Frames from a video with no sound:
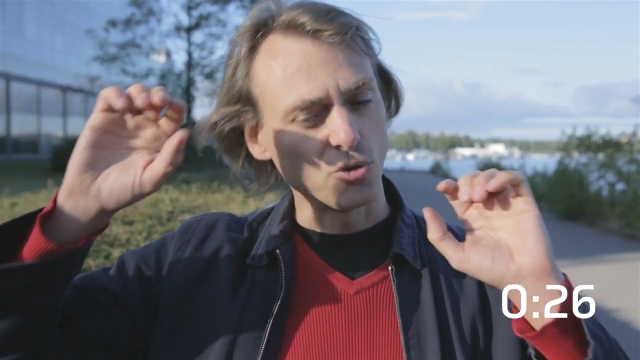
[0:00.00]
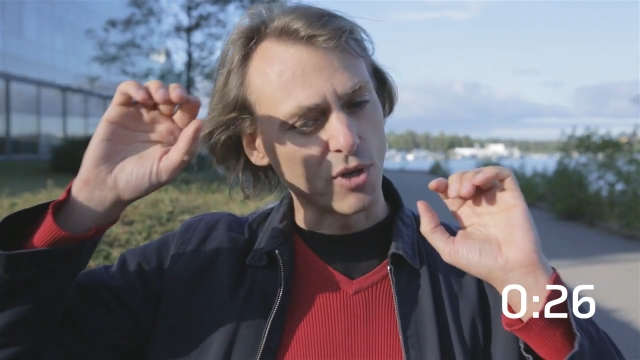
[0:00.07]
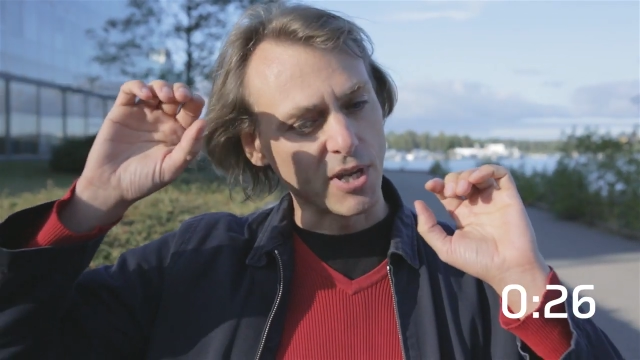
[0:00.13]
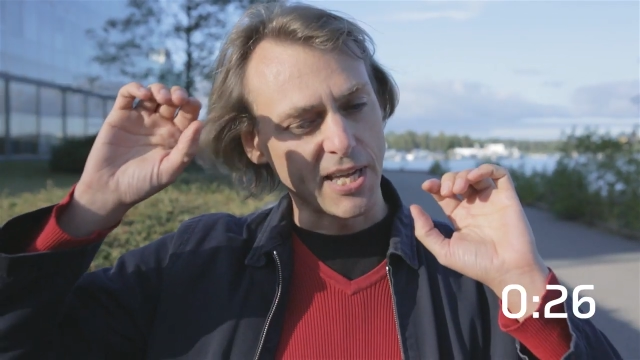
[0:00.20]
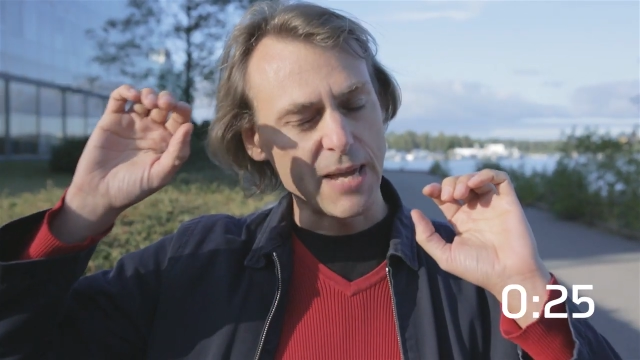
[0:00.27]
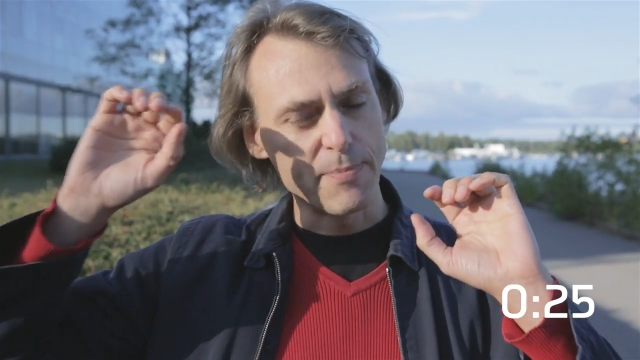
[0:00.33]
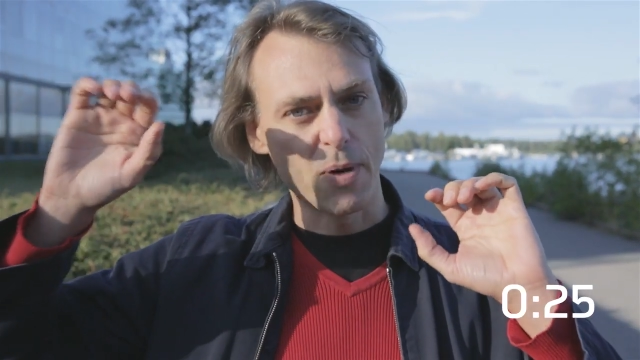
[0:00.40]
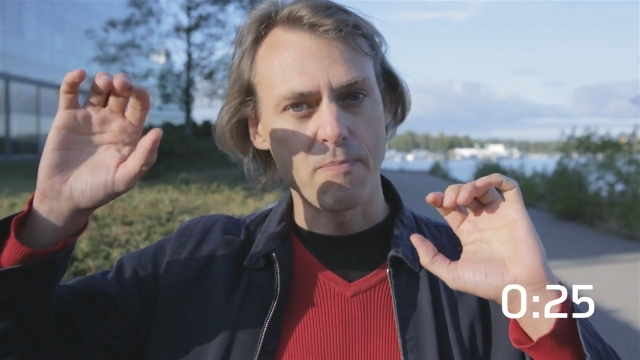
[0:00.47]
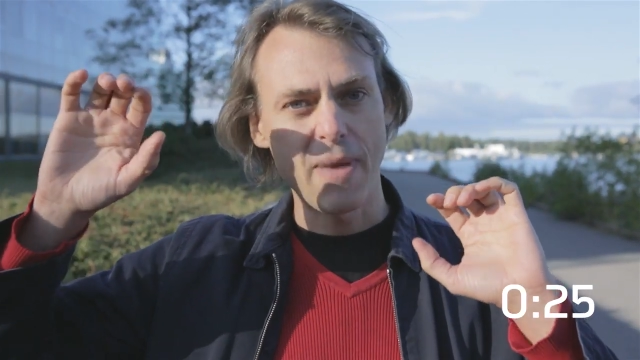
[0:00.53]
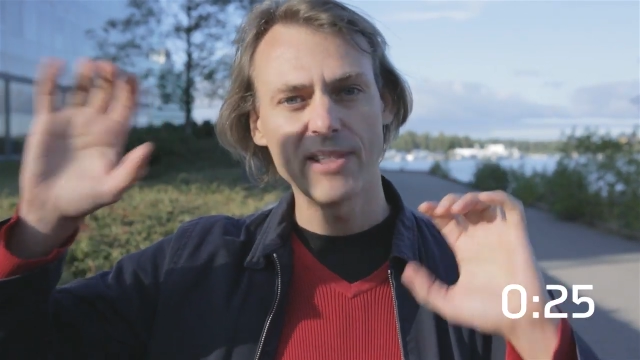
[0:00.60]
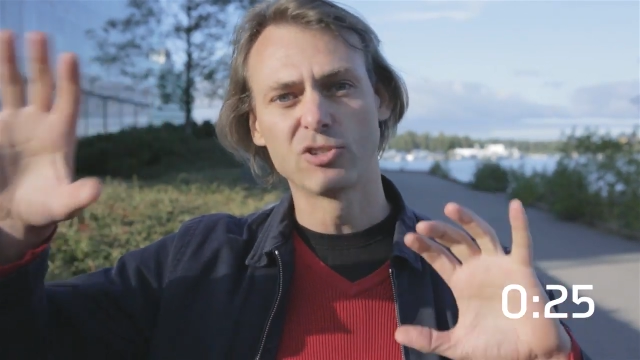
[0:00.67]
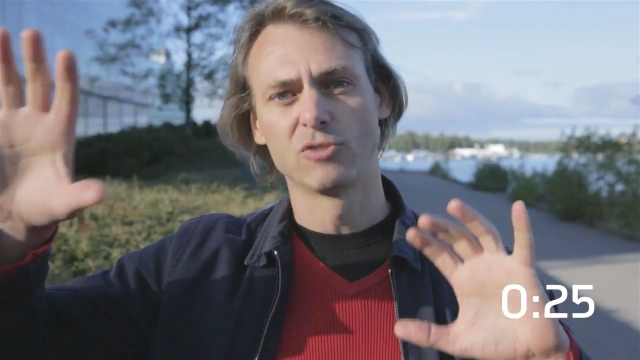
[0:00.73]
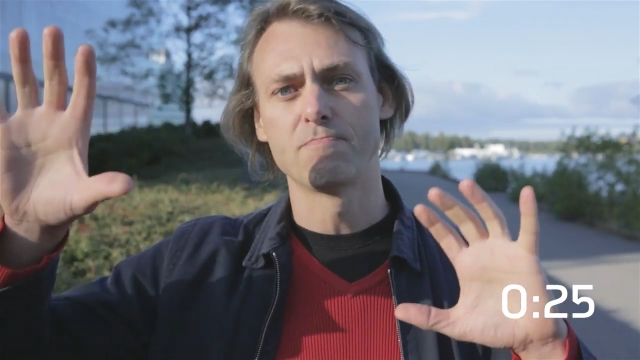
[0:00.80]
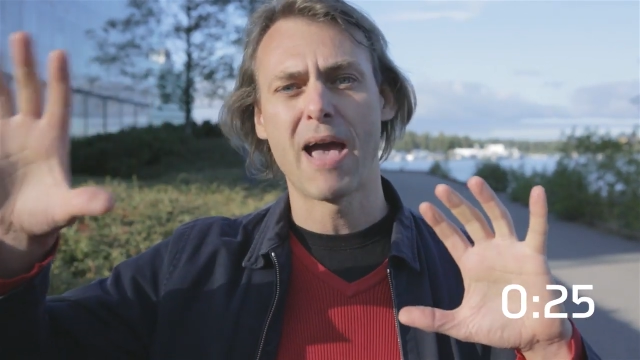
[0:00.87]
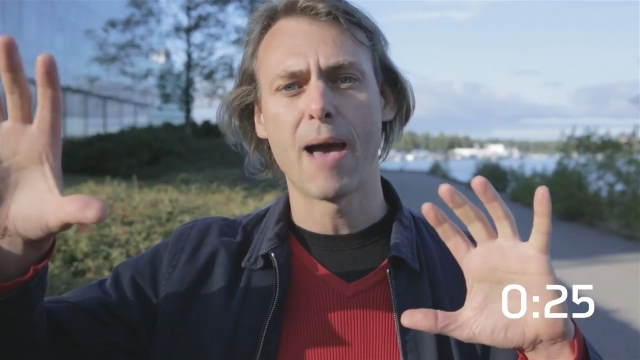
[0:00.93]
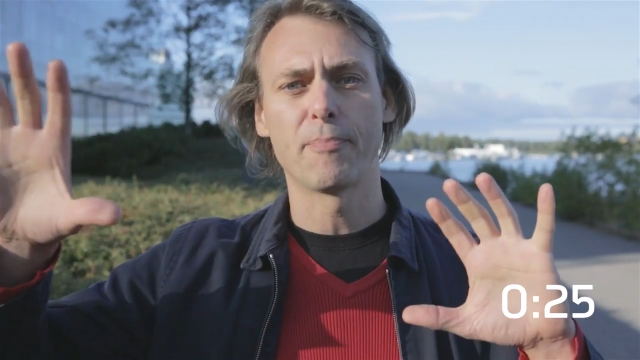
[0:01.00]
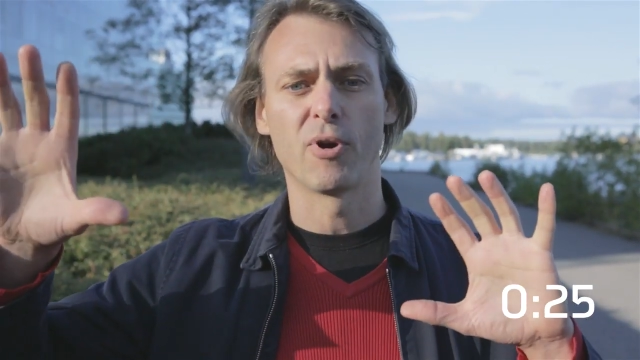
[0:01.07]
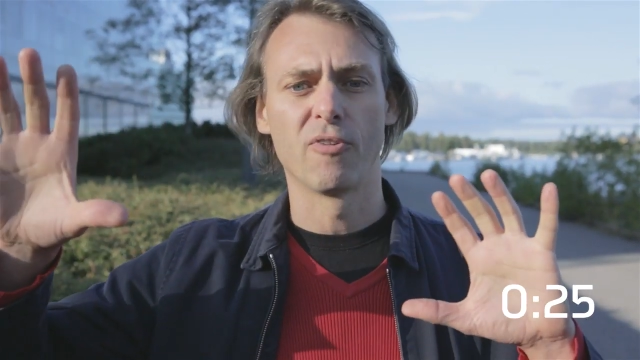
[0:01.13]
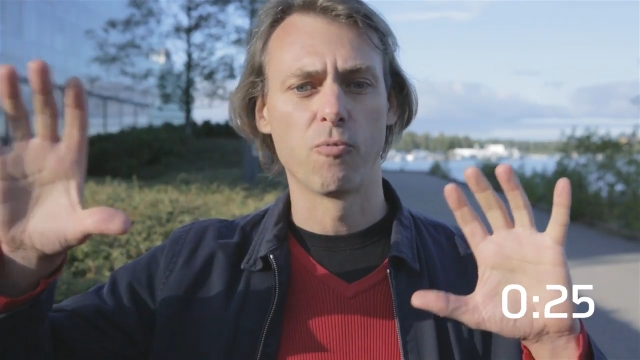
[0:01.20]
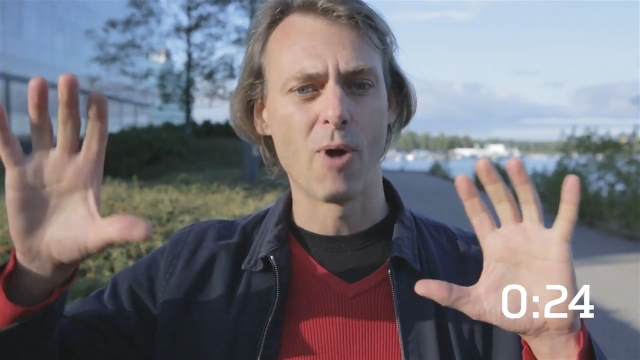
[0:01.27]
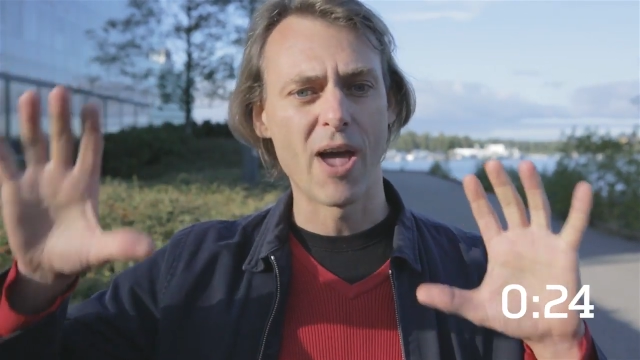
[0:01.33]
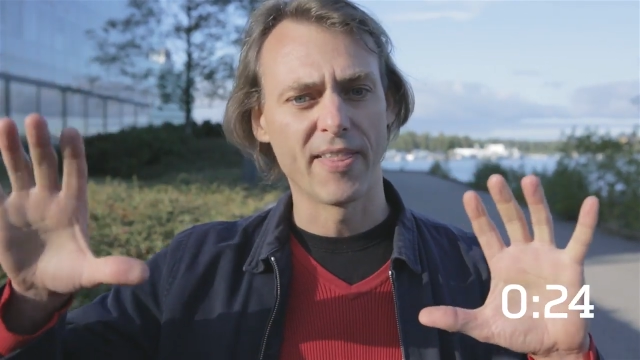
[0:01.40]
You can keep a mental map
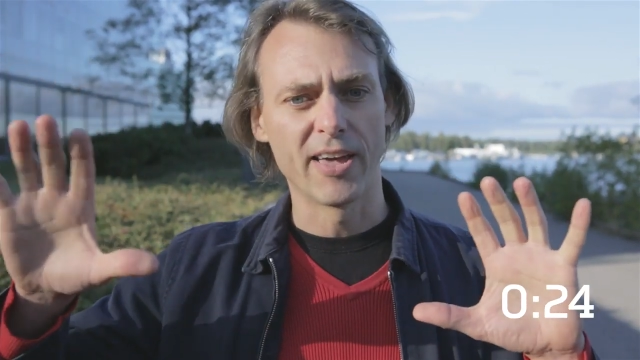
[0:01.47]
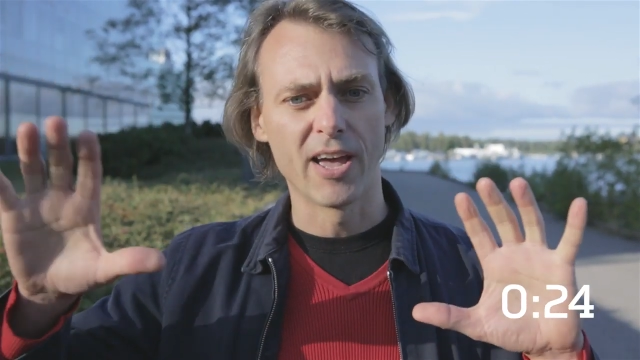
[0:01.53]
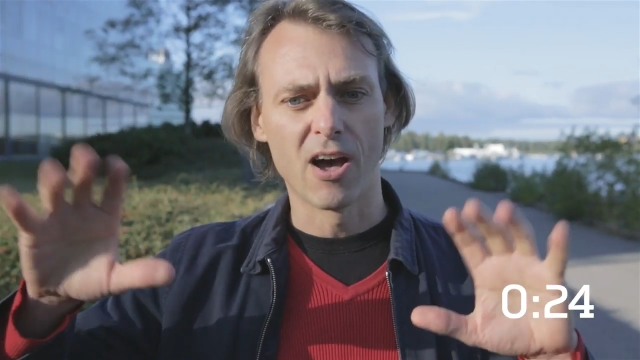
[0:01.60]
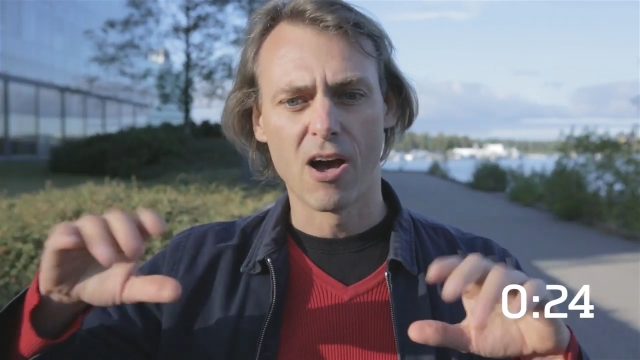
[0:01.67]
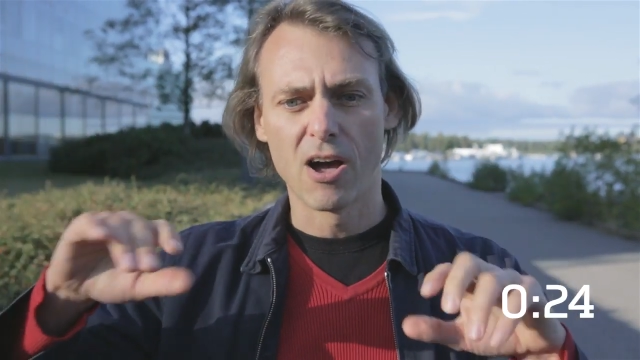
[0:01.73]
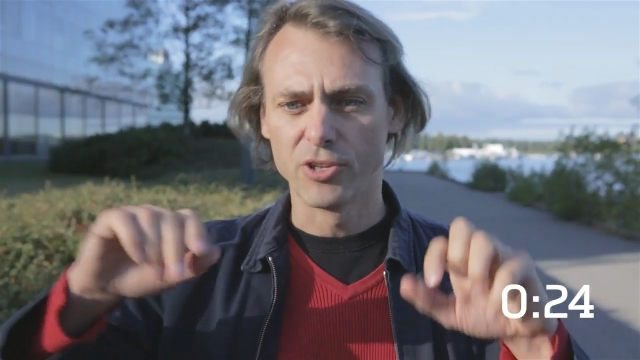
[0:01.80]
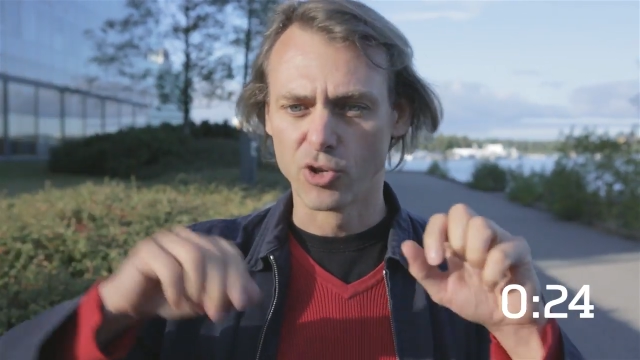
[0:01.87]
of where they are.